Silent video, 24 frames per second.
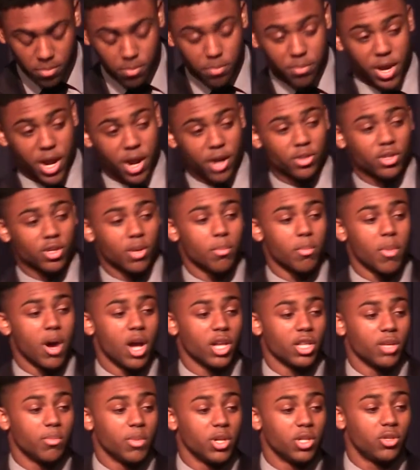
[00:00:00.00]
Parents are
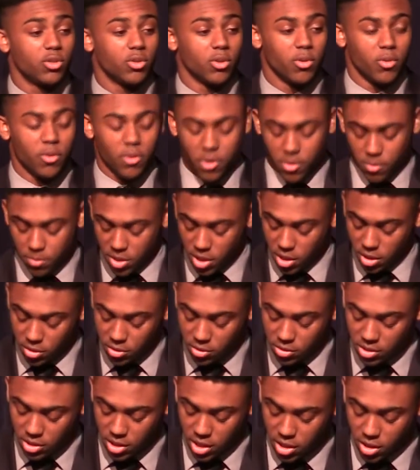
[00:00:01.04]
monumental
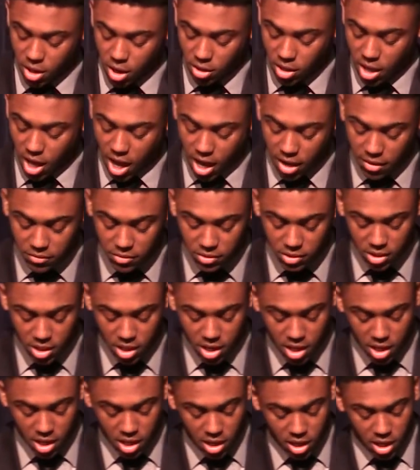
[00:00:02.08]
pillars in our lives
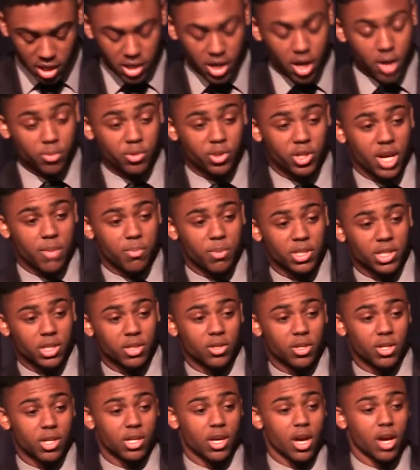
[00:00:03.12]
and help shape us
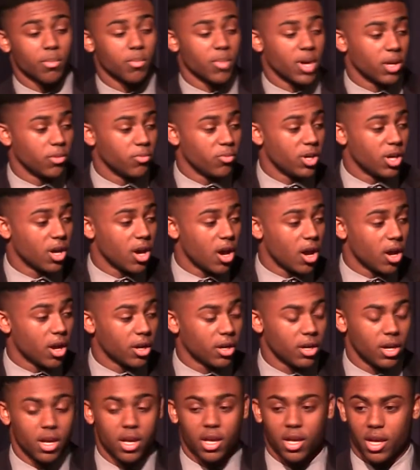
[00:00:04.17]
into the young man we are
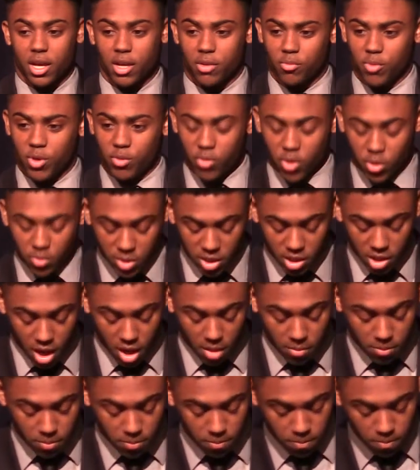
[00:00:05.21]
and we will become.